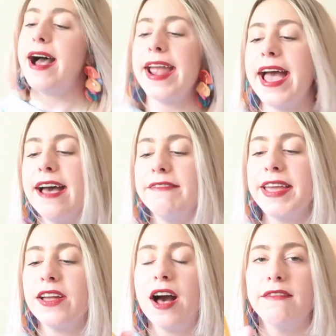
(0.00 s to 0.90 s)
I have
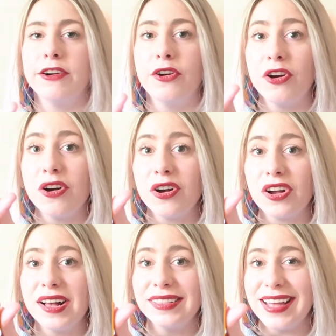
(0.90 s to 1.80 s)
a CoverGirl
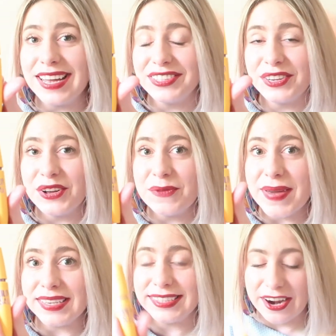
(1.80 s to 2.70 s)
Colossal
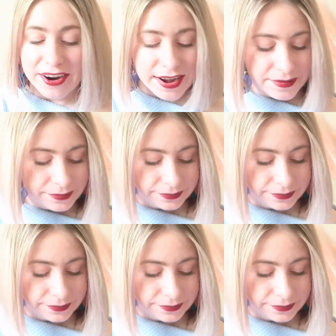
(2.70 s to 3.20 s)
Mascara.